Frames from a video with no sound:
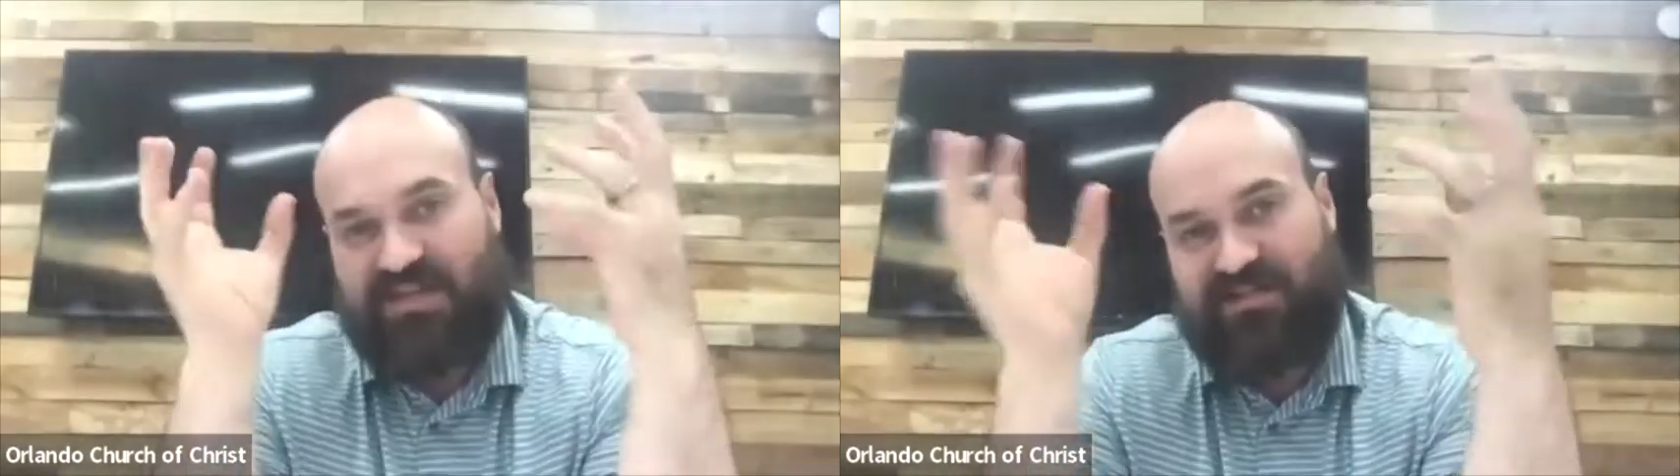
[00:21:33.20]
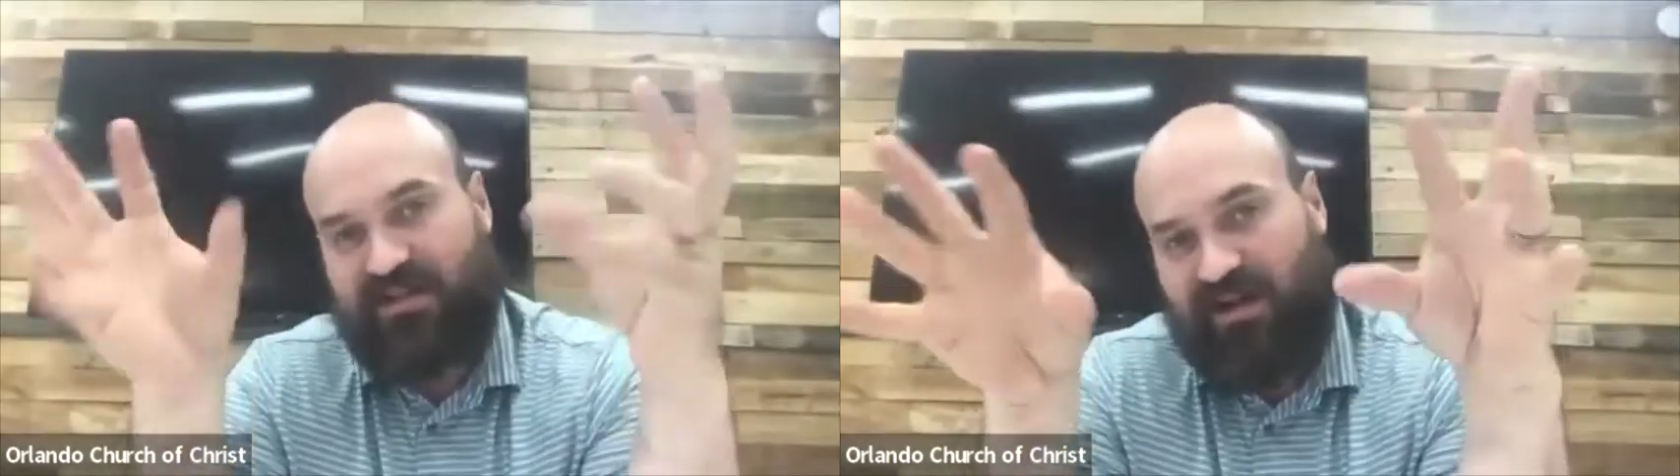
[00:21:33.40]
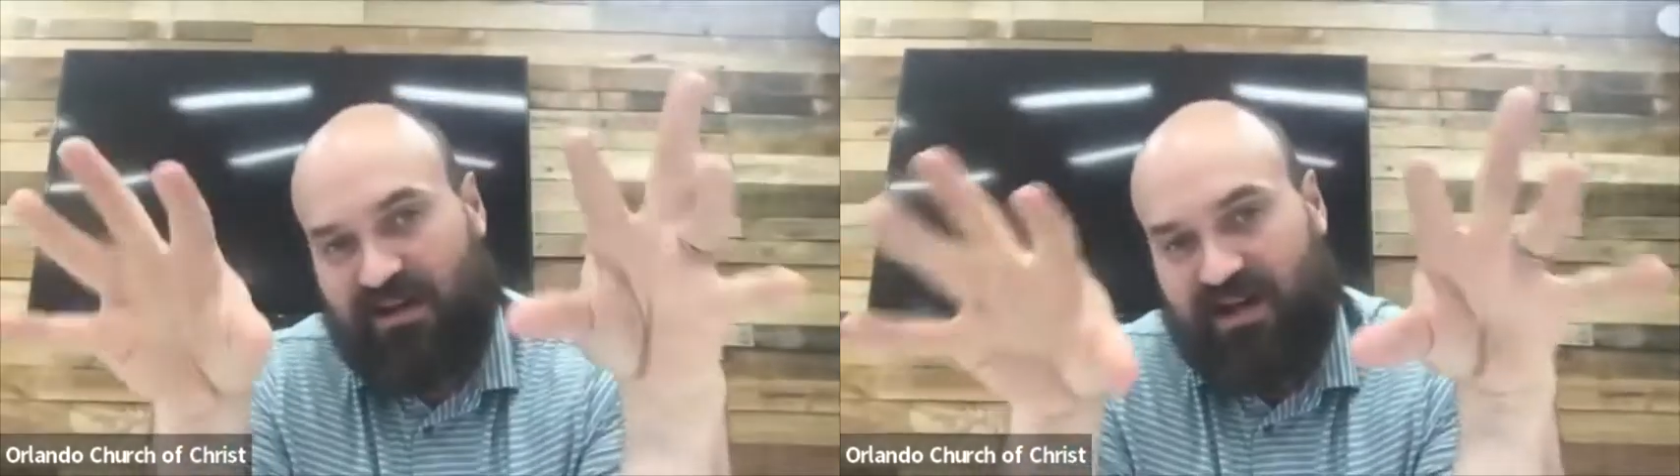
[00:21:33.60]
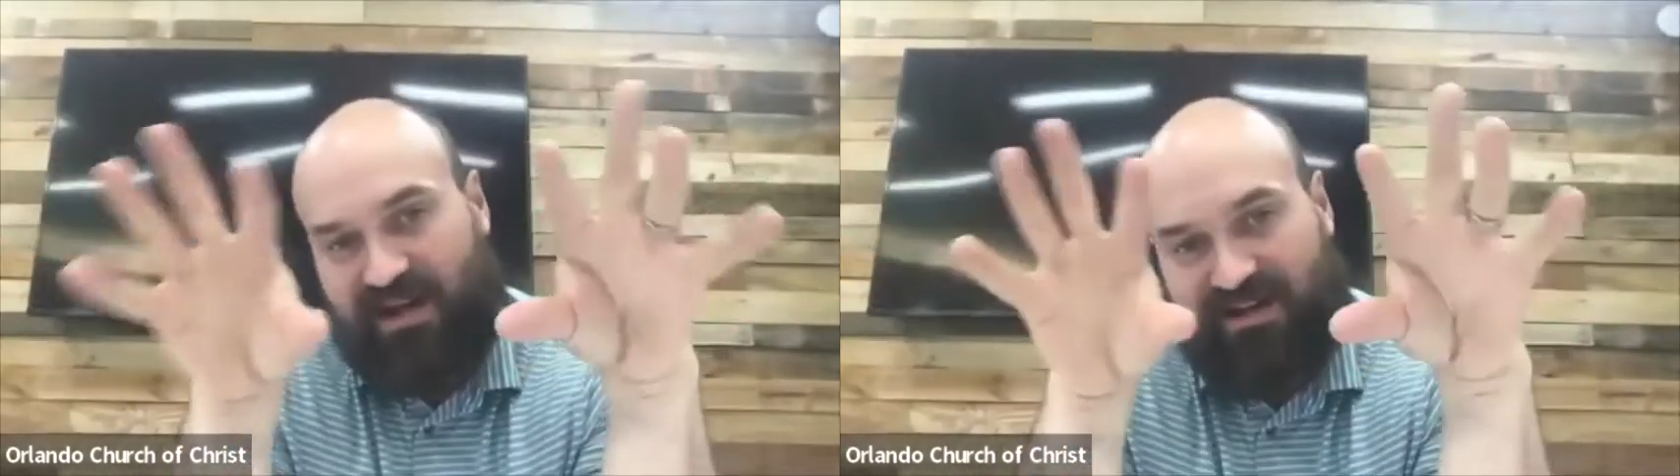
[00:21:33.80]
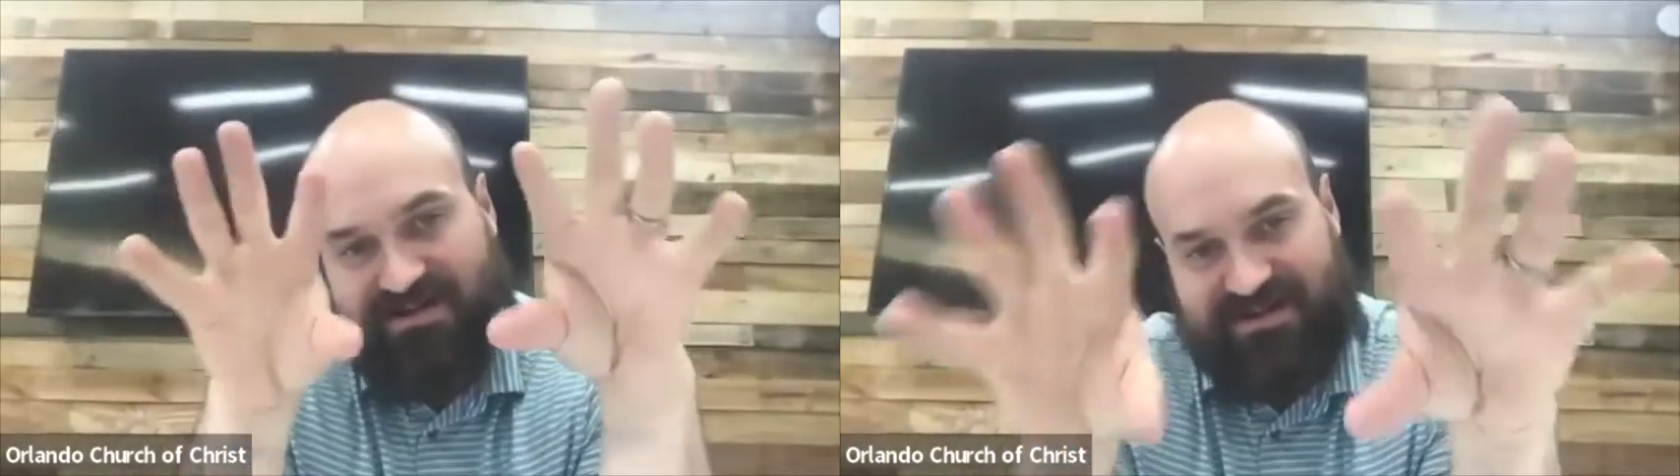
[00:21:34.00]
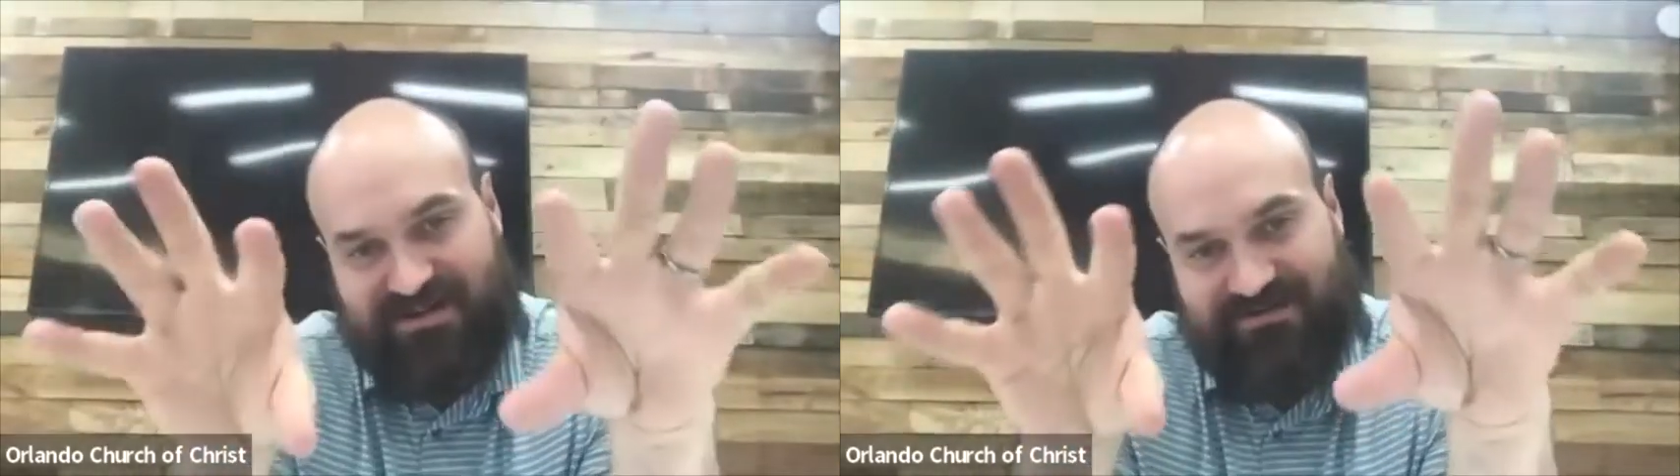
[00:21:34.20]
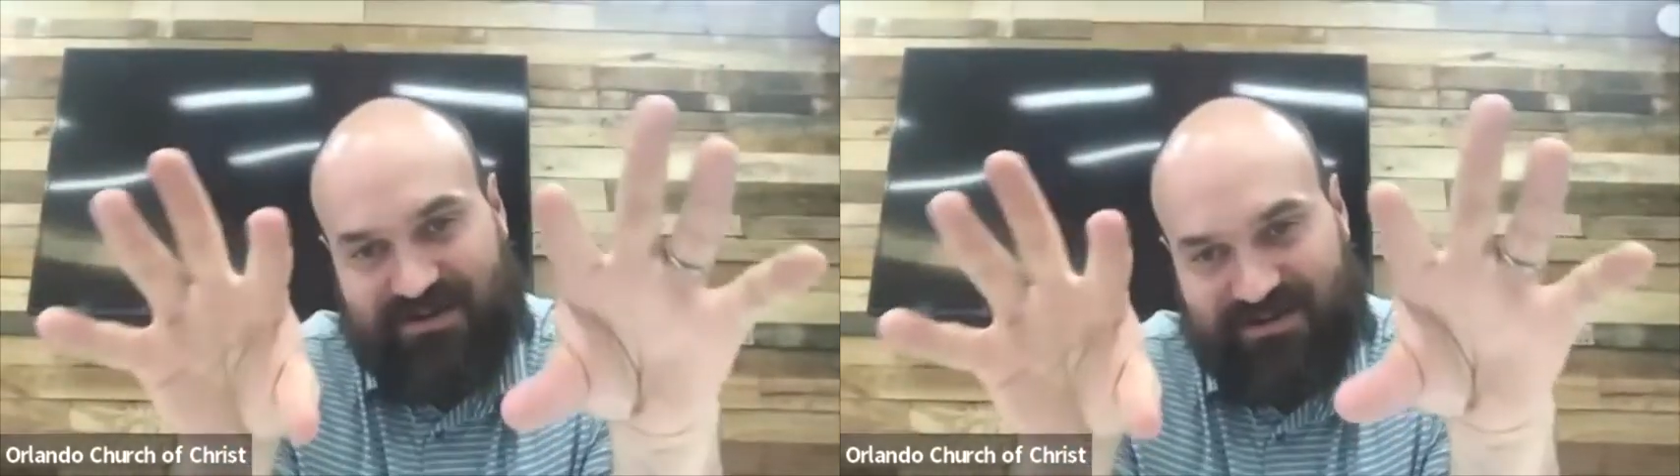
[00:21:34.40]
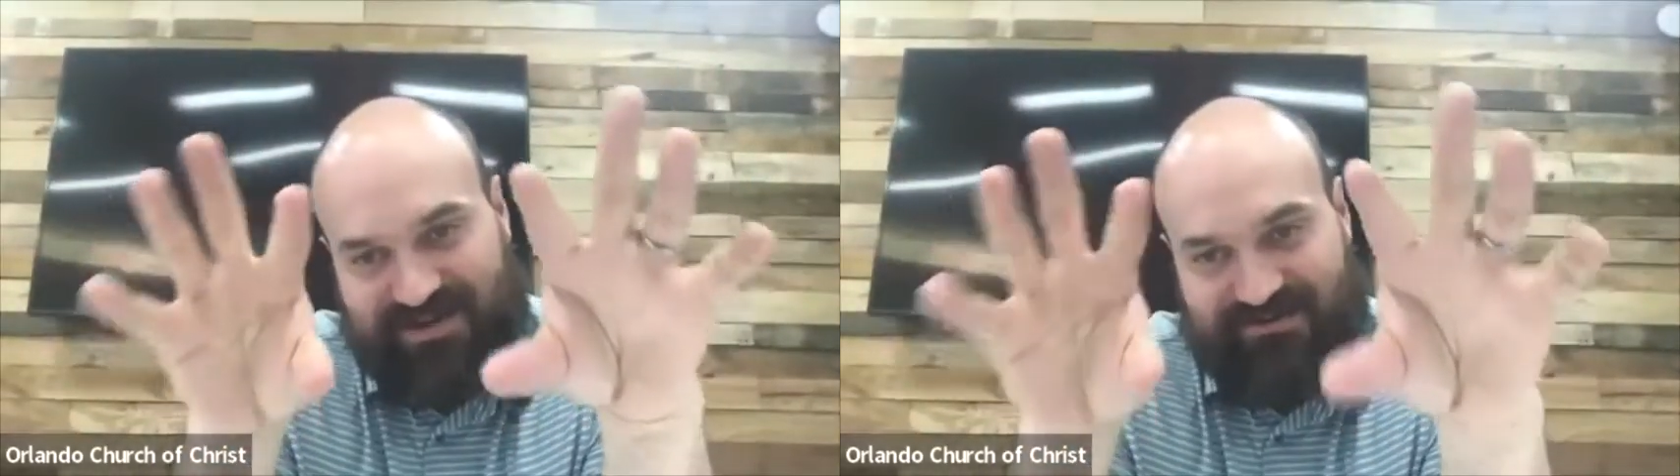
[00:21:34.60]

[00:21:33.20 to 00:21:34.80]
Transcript: basically lock hands, and maybe